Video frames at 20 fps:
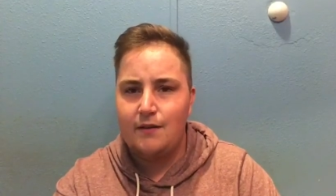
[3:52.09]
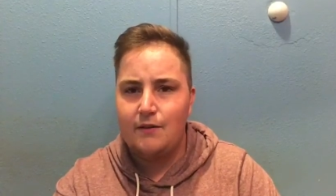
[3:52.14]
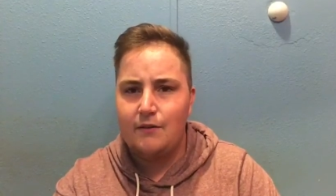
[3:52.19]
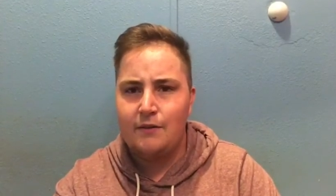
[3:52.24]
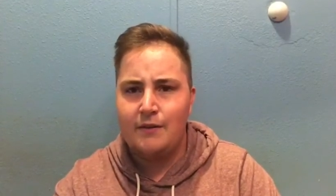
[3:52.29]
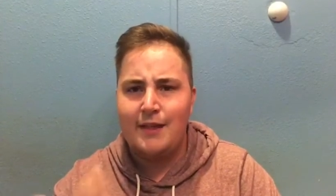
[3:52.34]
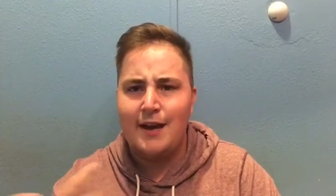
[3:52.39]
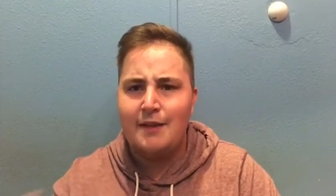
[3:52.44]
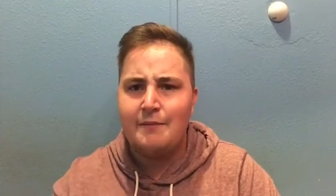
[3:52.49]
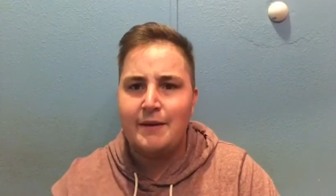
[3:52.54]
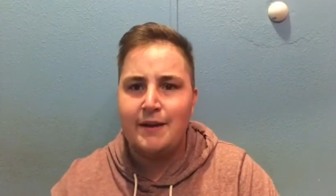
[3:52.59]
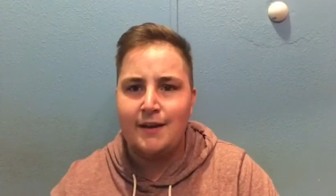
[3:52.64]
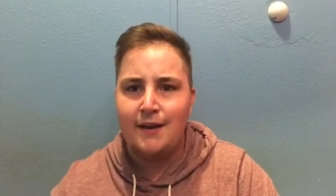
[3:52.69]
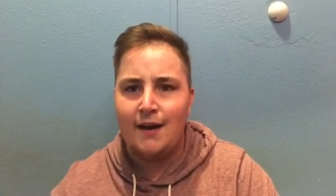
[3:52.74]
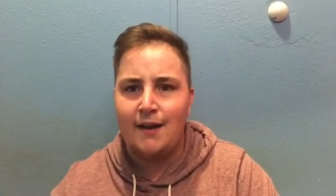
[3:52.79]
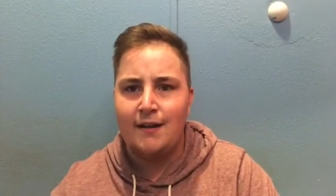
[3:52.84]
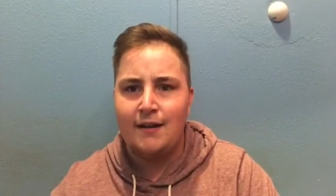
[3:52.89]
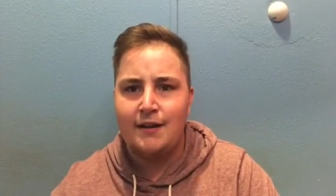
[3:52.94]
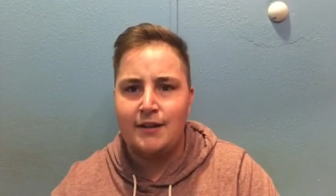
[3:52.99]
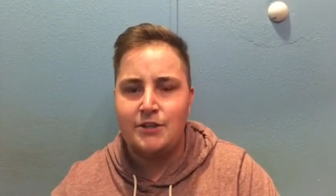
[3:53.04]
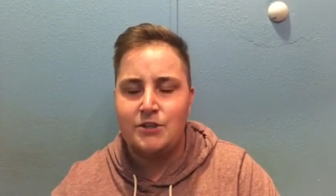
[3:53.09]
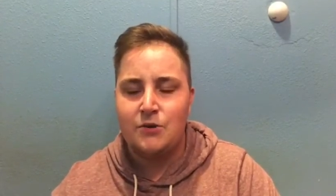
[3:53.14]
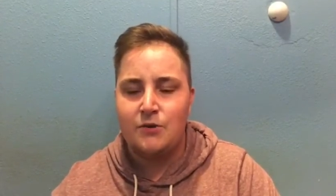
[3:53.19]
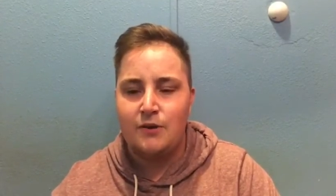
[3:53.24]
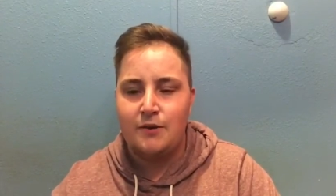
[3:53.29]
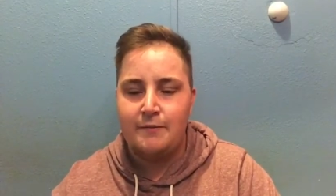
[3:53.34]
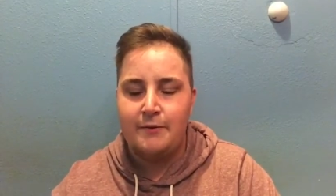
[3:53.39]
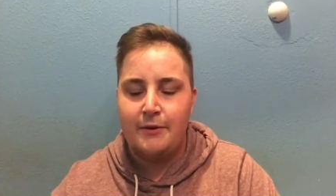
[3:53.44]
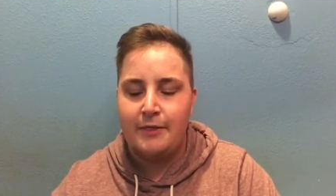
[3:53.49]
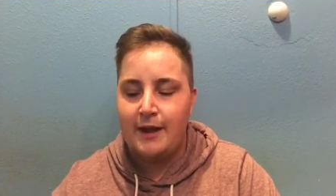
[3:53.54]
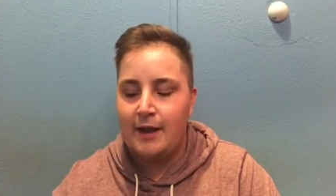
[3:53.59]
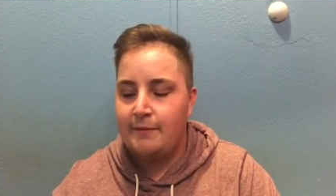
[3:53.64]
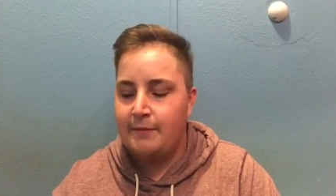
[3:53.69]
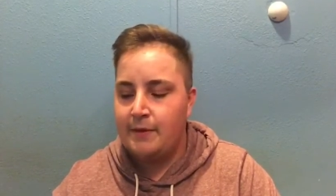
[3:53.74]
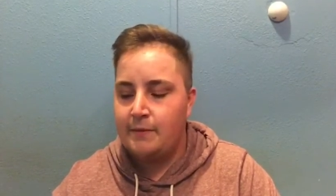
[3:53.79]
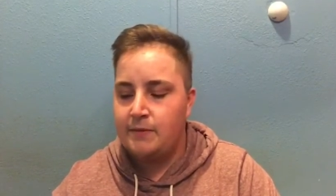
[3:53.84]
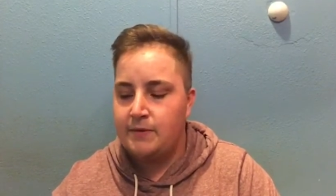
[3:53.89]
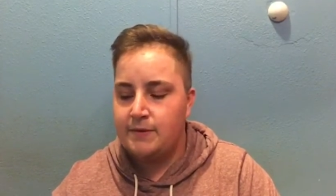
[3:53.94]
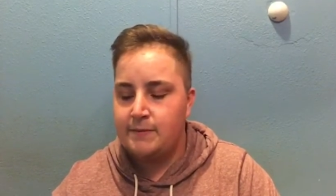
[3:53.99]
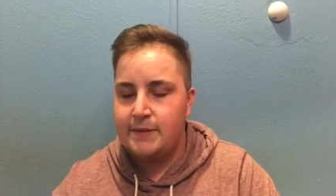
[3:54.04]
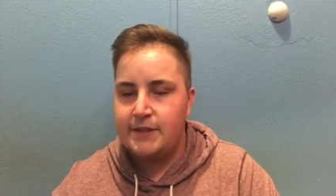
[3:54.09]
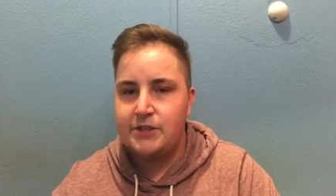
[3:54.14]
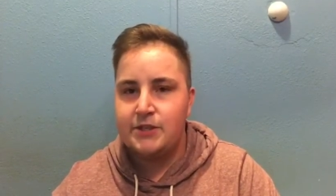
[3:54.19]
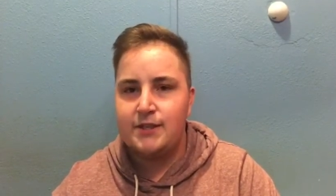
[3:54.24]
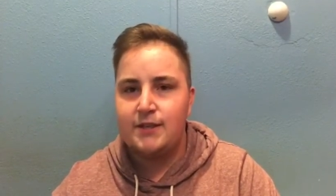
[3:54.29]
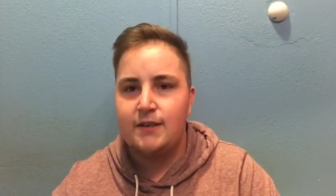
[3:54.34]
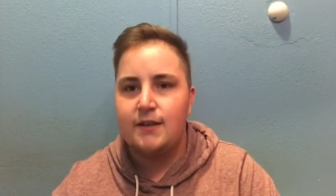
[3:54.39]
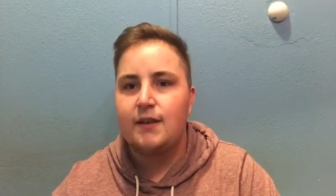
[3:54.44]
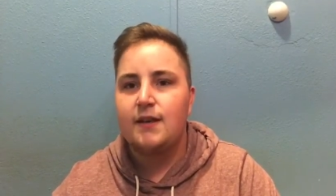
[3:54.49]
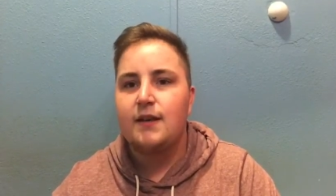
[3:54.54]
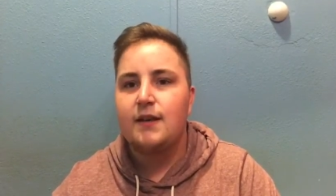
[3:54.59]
without my knowledge or without my permission.